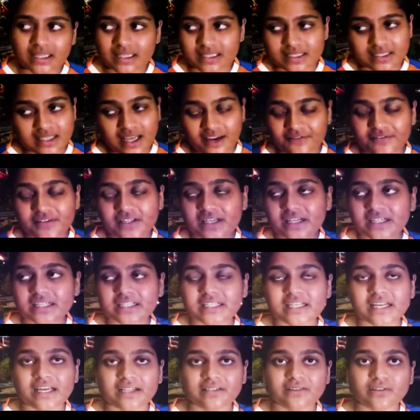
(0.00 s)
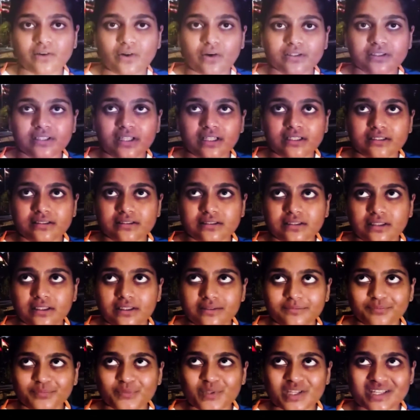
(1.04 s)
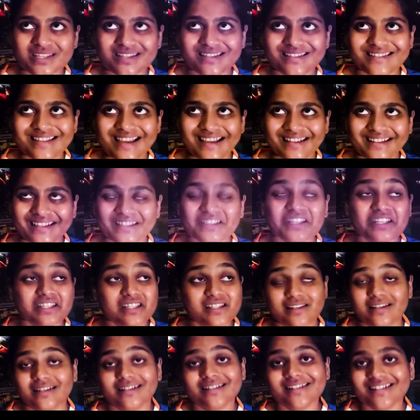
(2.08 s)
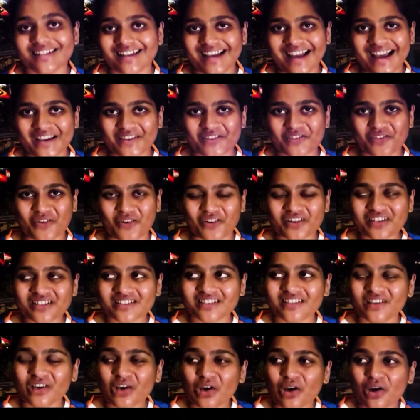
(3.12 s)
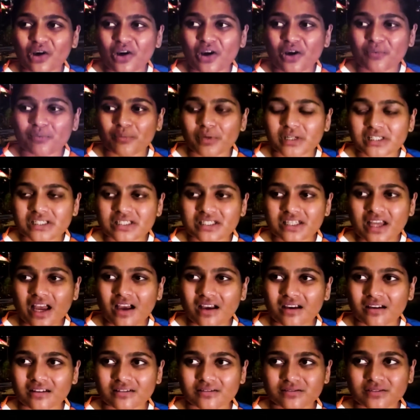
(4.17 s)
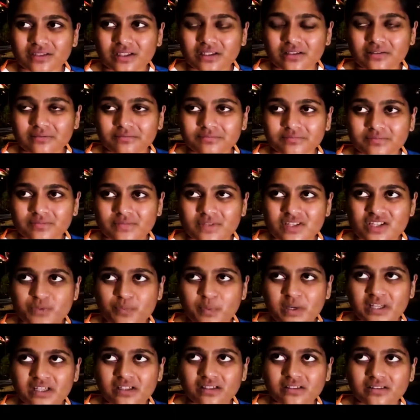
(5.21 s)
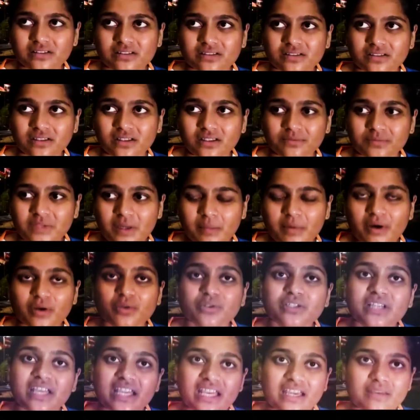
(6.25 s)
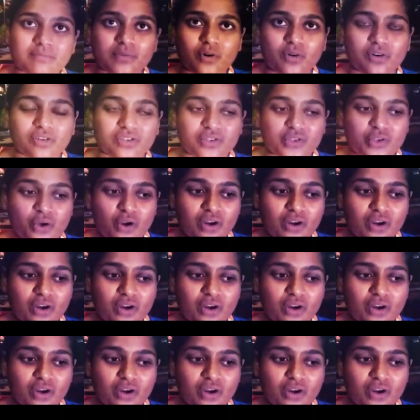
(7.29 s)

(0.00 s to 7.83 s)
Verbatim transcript: Yes, definitely. I thought that I think this is it. But yeah, the spirit about game or